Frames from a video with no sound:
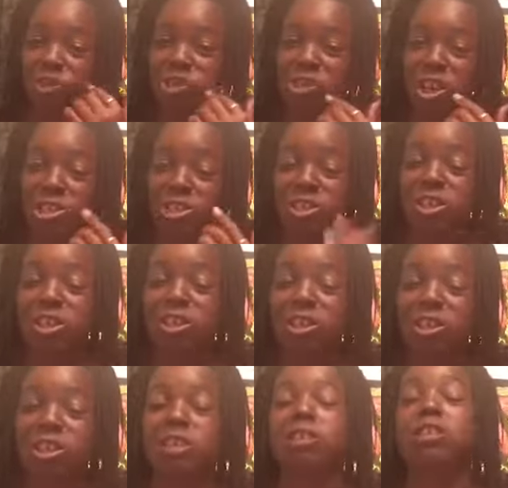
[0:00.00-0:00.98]
She hasn't
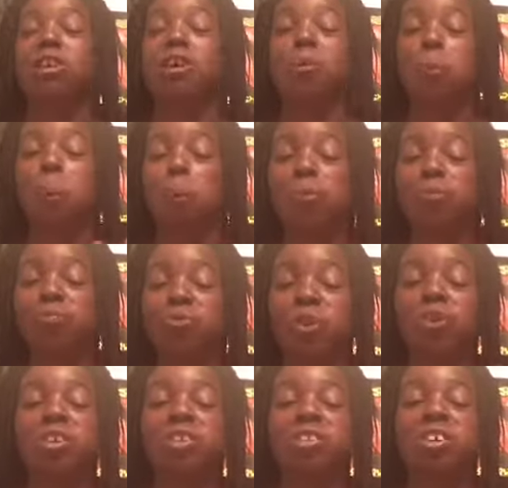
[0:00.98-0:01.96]
eaten anything.
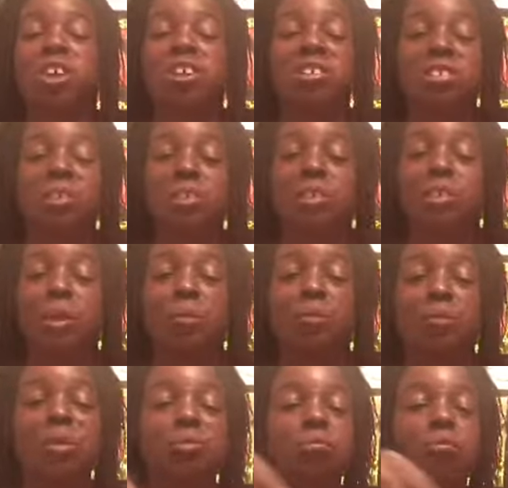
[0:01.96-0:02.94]
I only tasted
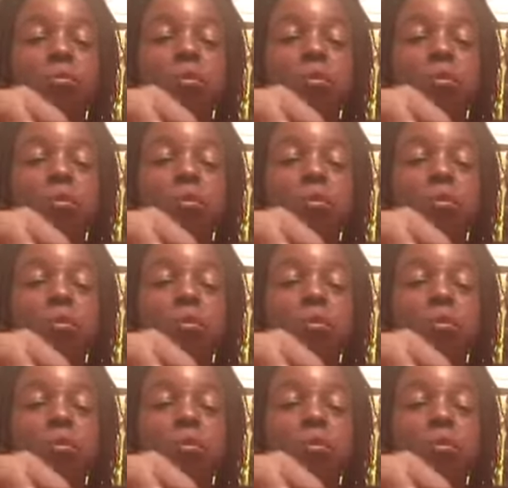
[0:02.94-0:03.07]
something.